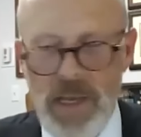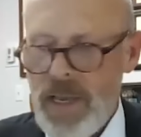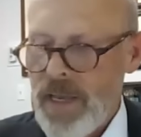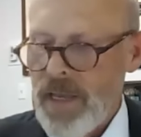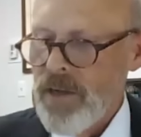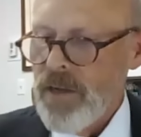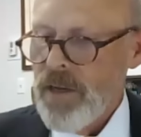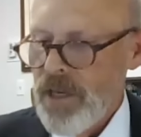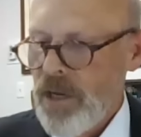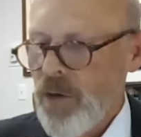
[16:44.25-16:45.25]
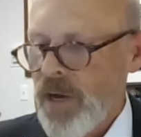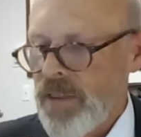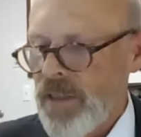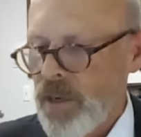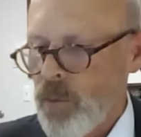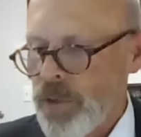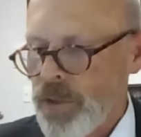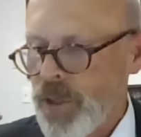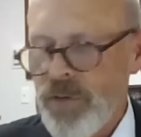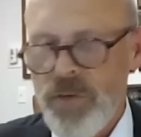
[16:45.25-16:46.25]
And here, I think
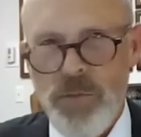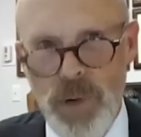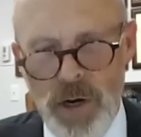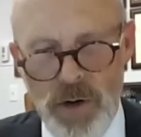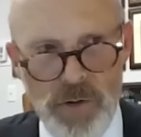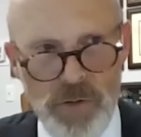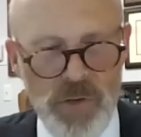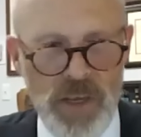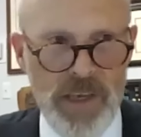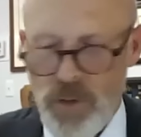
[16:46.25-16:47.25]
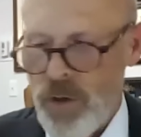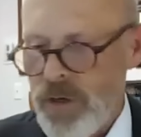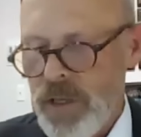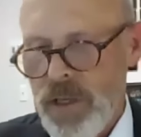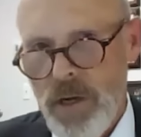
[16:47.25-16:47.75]
what Justice Barrett is saying look,